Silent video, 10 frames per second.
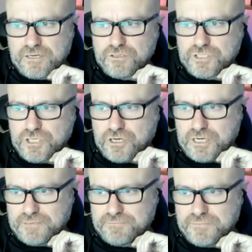a good
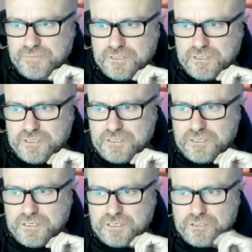time.
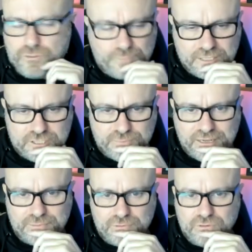Good bunch of
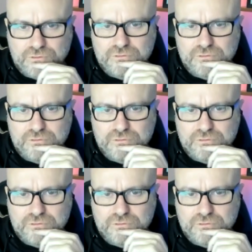people.